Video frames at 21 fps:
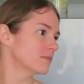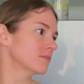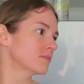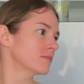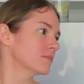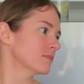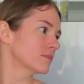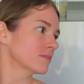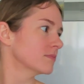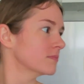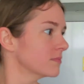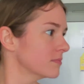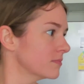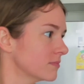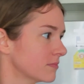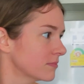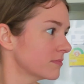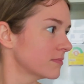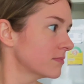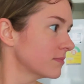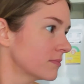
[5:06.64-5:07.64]
it's a local
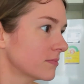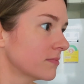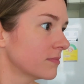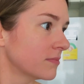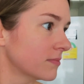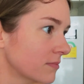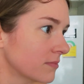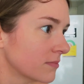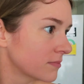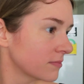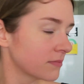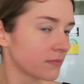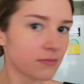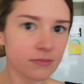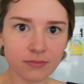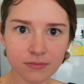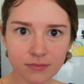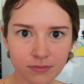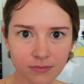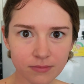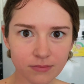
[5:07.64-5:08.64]
aged spice
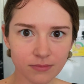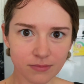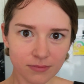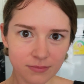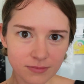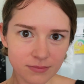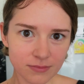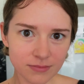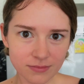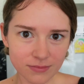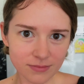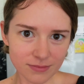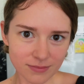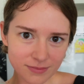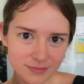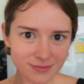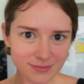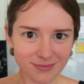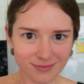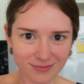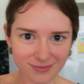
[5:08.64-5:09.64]
rum.
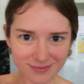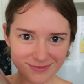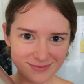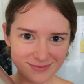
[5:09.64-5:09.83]
And uh,